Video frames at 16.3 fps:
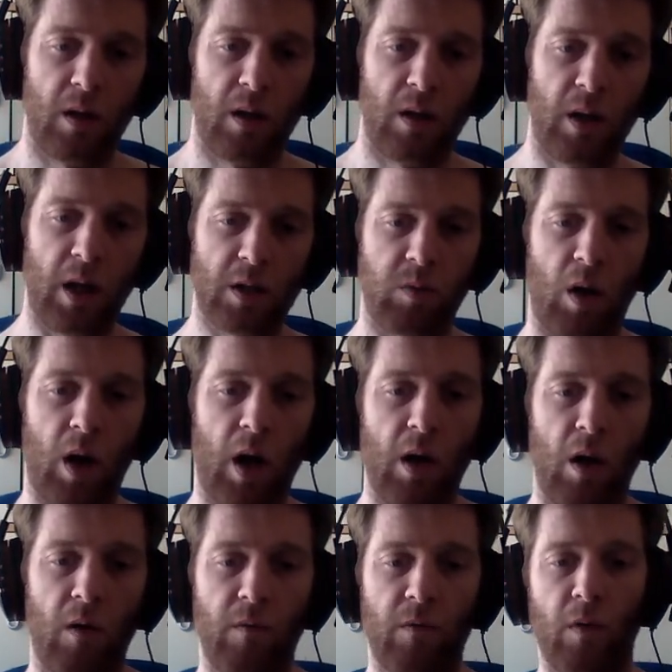and that's what I
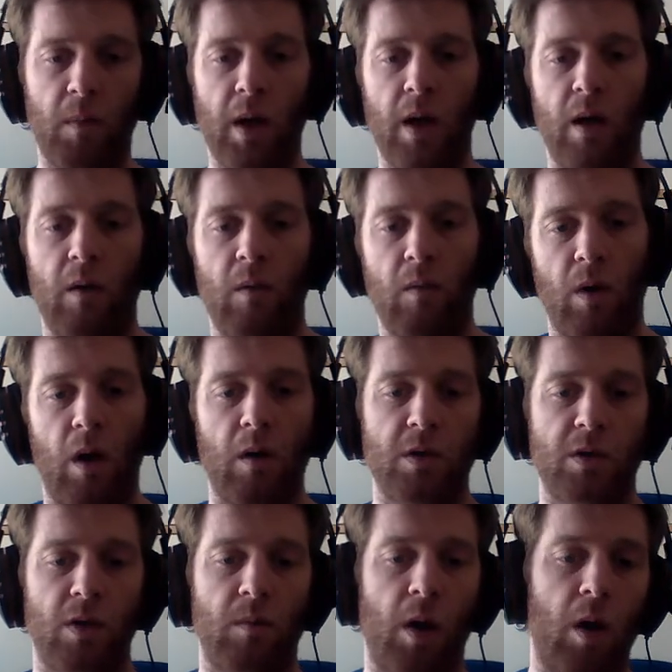learned from it when I was
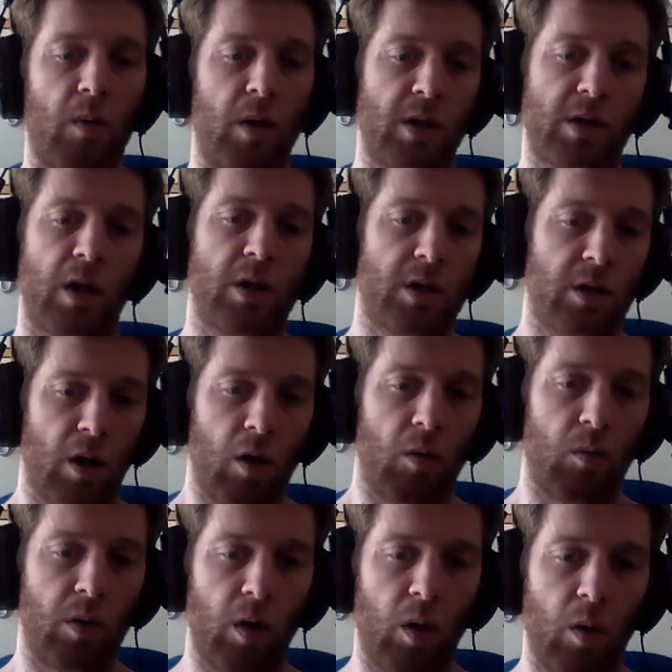doing my research. No
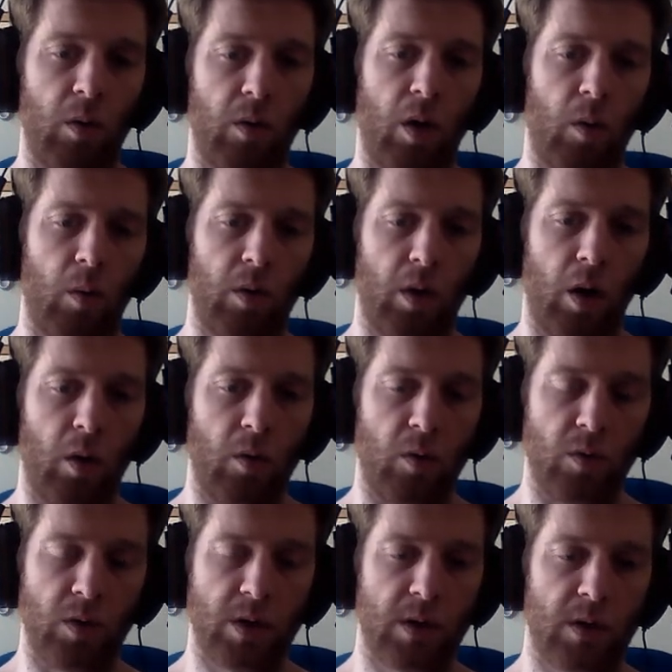one
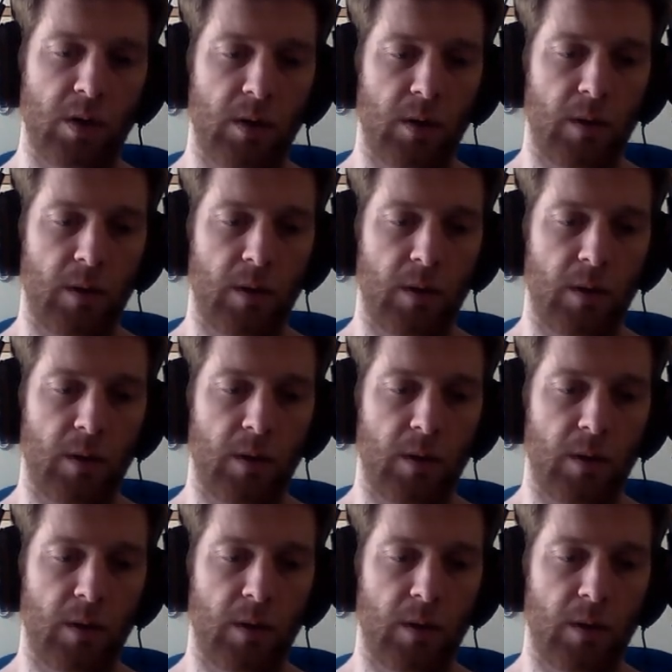knows.